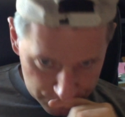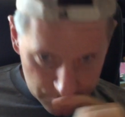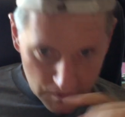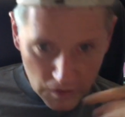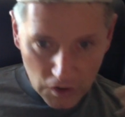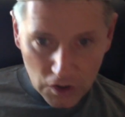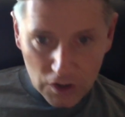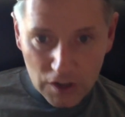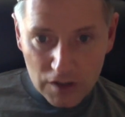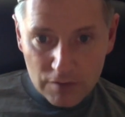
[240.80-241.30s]

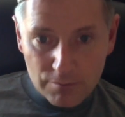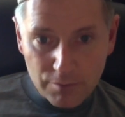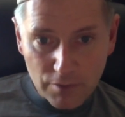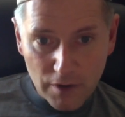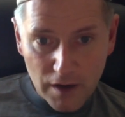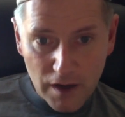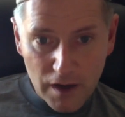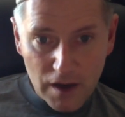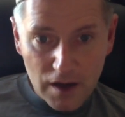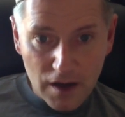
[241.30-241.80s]
Early
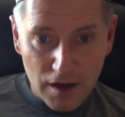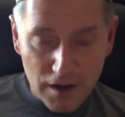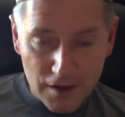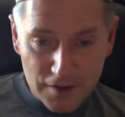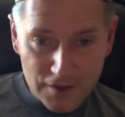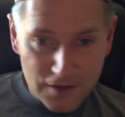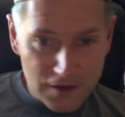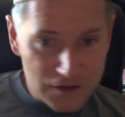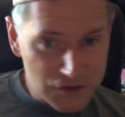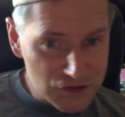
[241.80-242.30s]
break, I
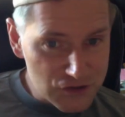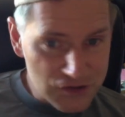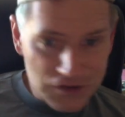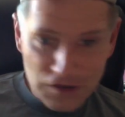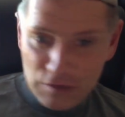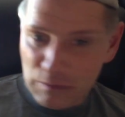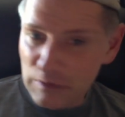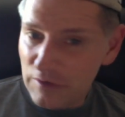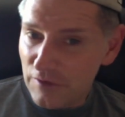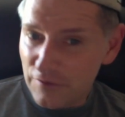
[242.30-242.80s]
think it's just going
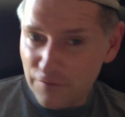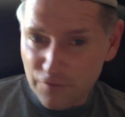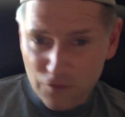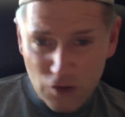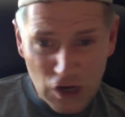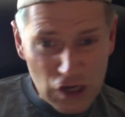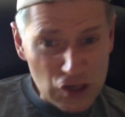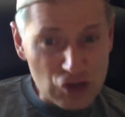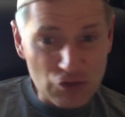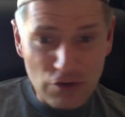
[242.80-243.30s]
to be a
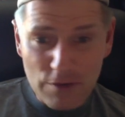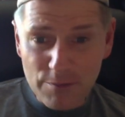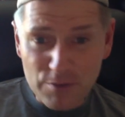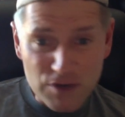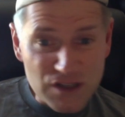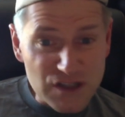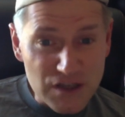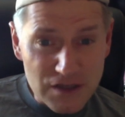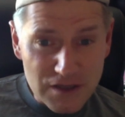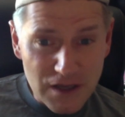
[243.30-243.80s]
French
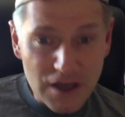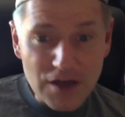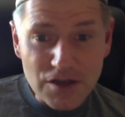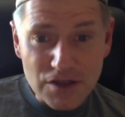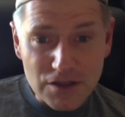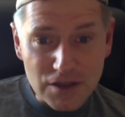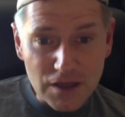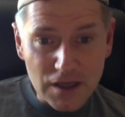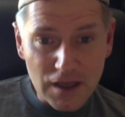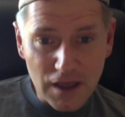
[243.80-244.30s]

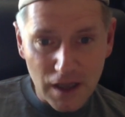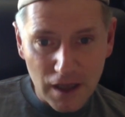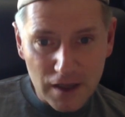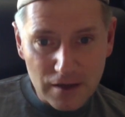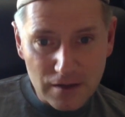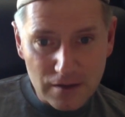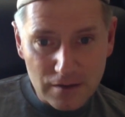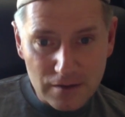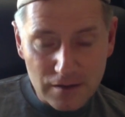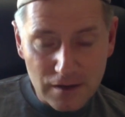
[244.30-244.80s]
representation
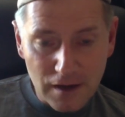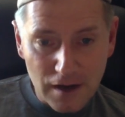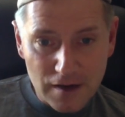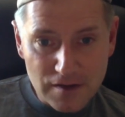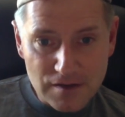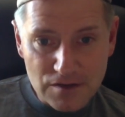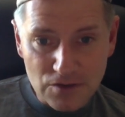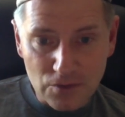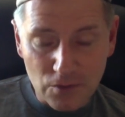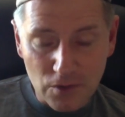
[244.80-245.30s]
again.
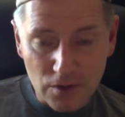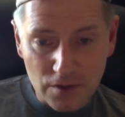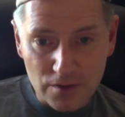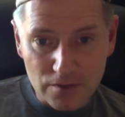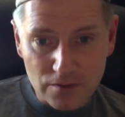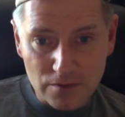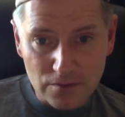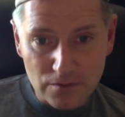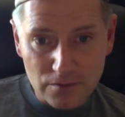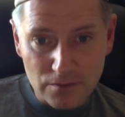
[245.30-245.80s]
Guys who
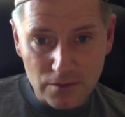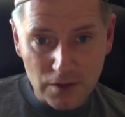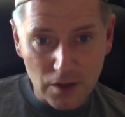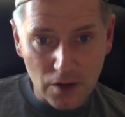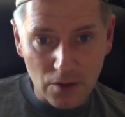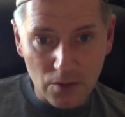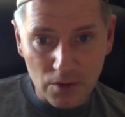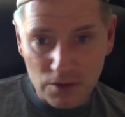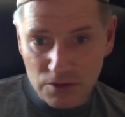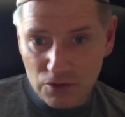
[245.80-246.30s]

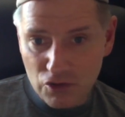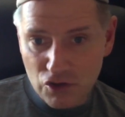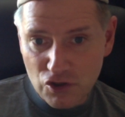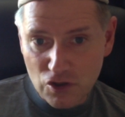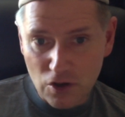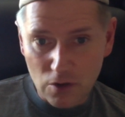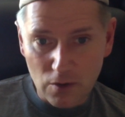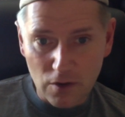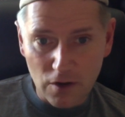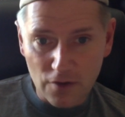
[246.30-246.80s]
want to
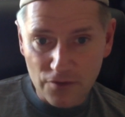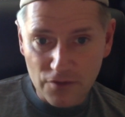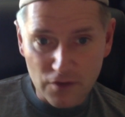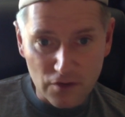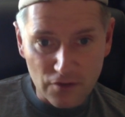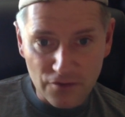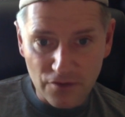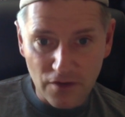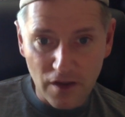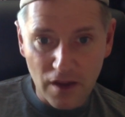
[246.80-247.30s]
show off their
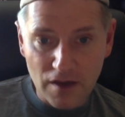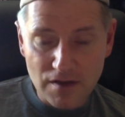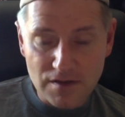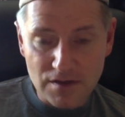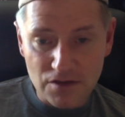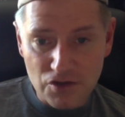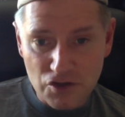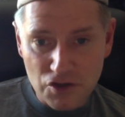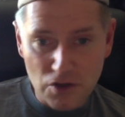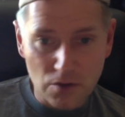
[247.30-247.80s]
face
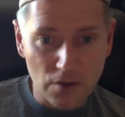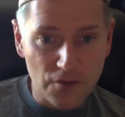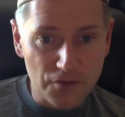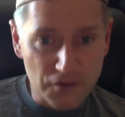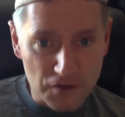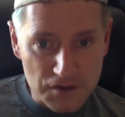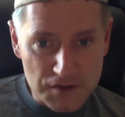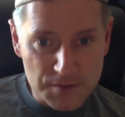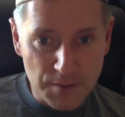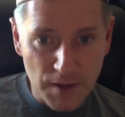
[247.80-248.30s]
and show off
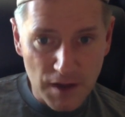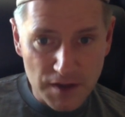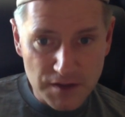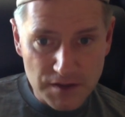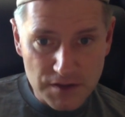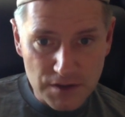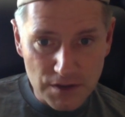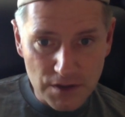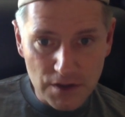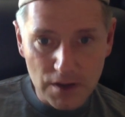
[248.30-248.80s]
their
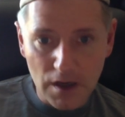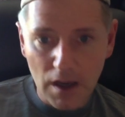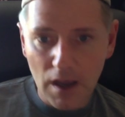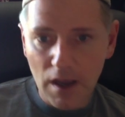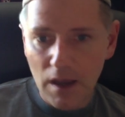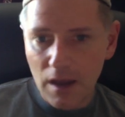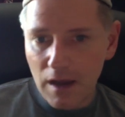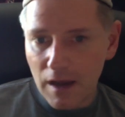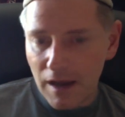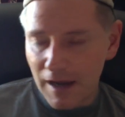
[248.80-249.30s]
sponsor.
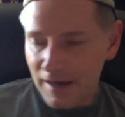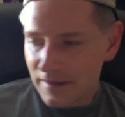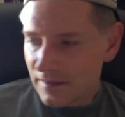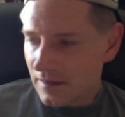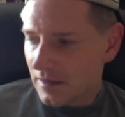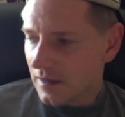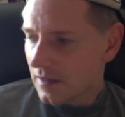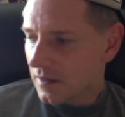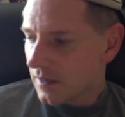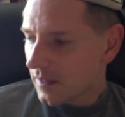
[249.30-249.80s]
I
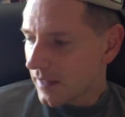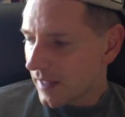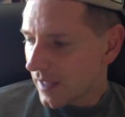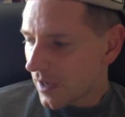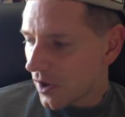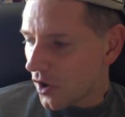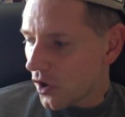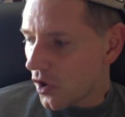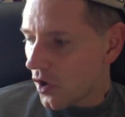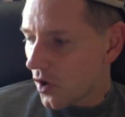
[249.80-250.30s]
think it'll get
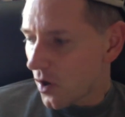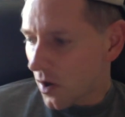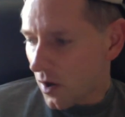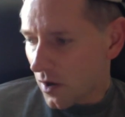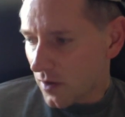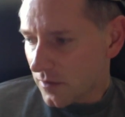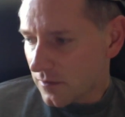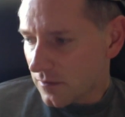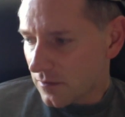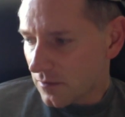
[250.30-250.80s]

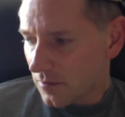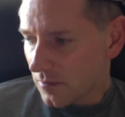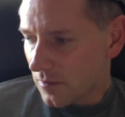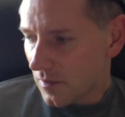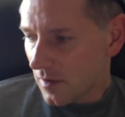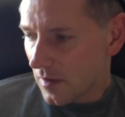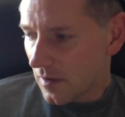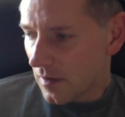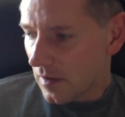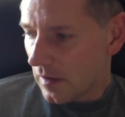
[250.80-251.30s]
caught.
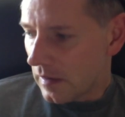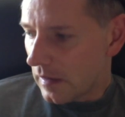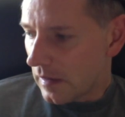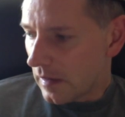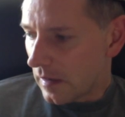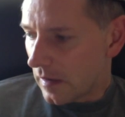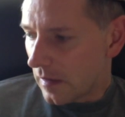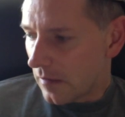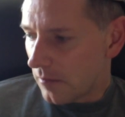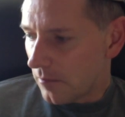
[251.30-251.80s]

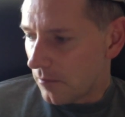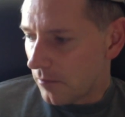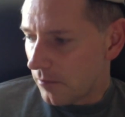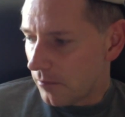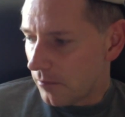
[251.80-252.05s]
Um,